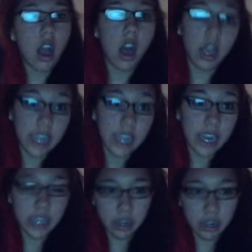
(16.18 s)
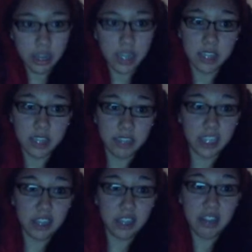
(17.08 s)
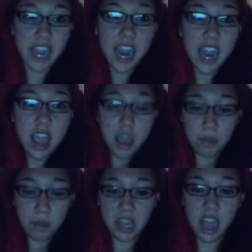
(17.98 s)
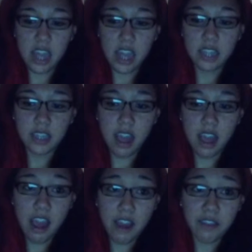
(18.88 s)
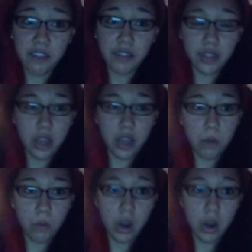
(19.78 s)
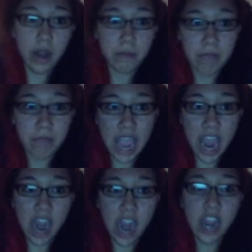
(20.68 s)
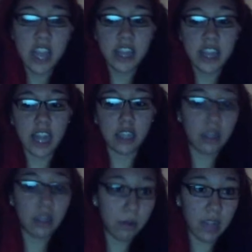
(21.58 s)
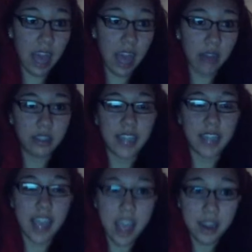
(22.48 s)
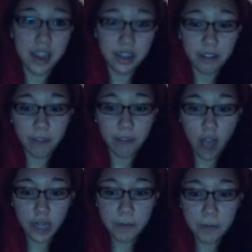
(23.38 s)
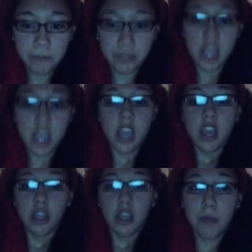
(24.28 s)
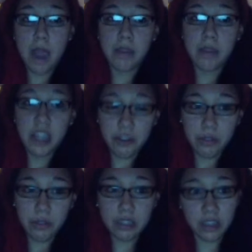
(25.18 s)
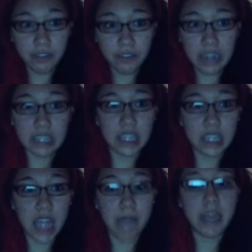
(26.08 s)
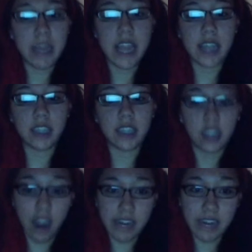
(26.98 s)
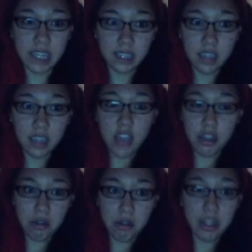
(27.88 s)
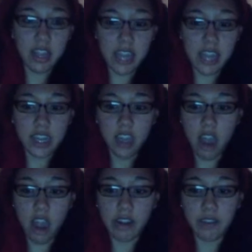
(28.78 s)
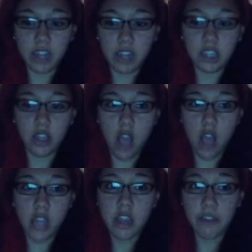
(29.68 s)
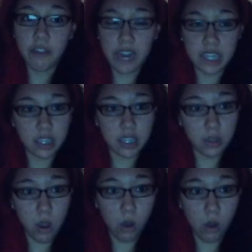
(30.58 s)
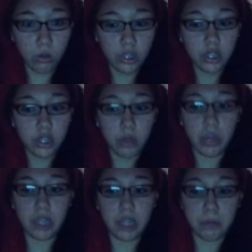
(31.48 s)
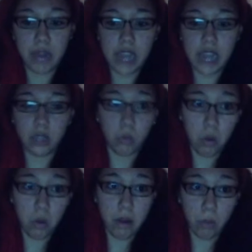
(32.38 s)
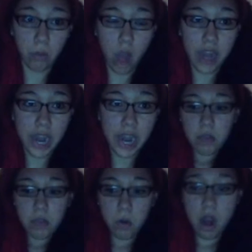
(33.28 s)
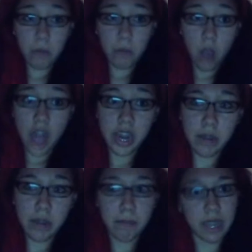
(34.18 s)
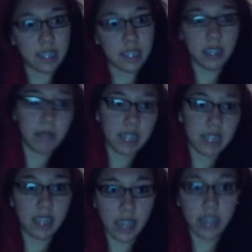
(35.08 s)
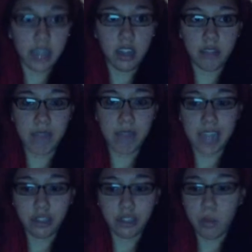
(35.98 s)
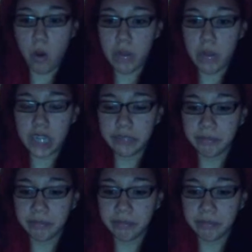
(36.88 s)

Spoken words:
all year, and it doesn't really snow there. Because of the warm air, there's low clouds and fog. The primary influence on France's climate is the currents. The North Atlantic current runs along France's coast, which brings warm water. The warm water basically makes it naturally warmer.